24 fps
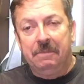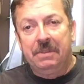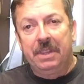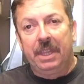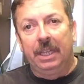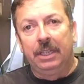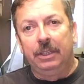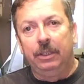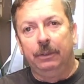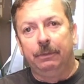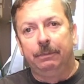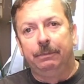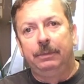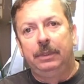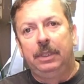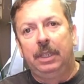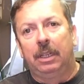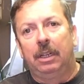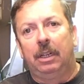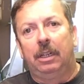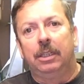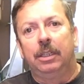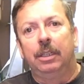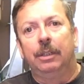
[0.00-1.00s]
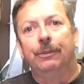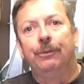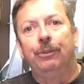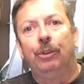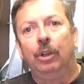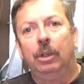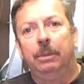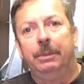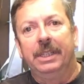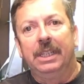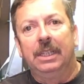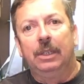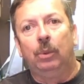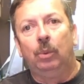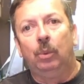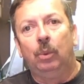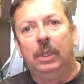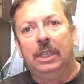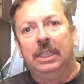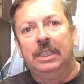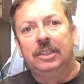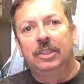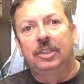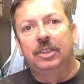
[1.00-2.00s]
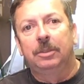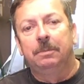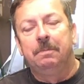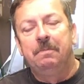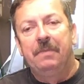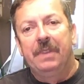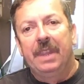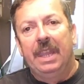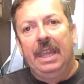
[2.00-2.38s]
and you've done all your forming at once,